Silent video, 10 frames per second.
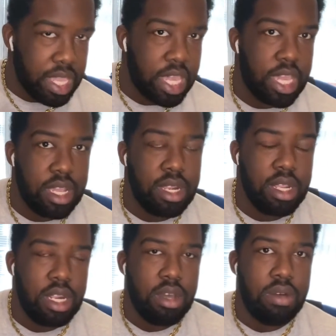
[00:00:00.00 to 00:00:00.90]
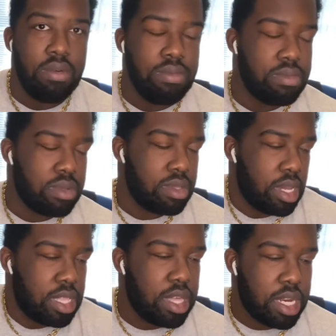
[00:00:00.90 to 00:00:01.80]
And, you know, I
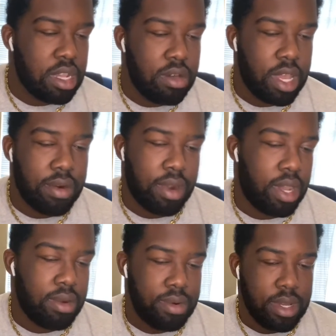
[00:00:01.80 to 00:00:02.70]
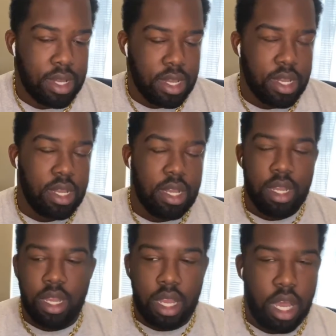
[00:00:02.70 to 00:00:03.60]
decided to go that route.
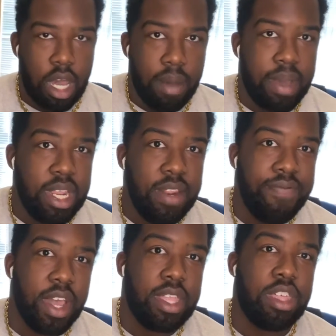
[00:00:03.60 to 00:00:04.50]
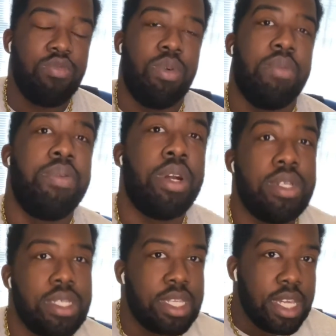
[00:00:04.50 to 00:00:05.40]
Um, I did find this one
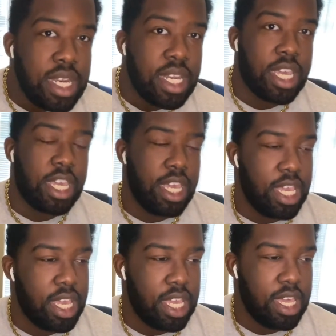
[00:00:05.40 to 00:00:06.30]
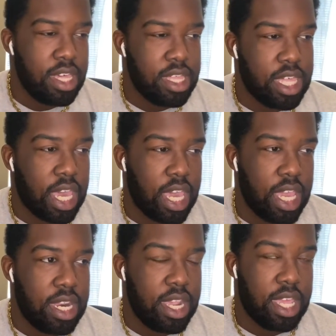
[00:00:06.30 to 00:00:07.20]
person. He is a
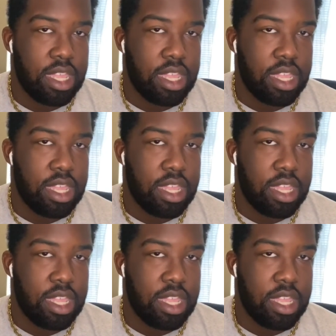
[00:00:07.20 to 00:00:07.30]
dance